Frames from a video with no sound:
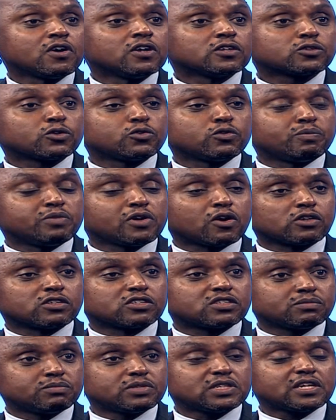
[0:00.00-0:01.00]
So you'll be
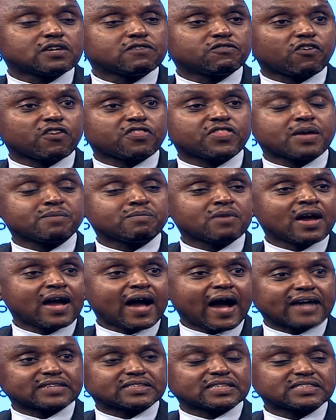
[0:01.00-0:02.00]
contributing for them
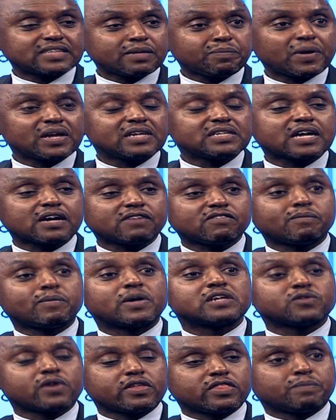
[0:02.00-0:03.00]
as a separate cover,
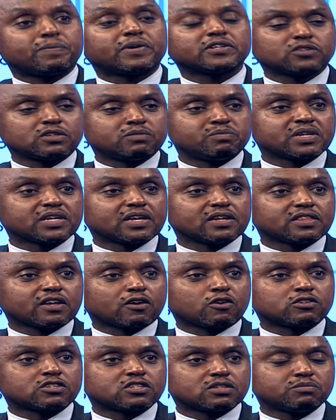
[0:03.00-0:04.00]
but you are the person making the
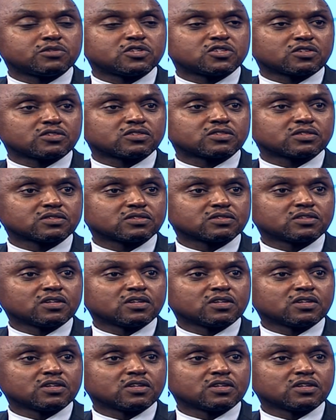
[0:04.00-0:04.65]
contributions.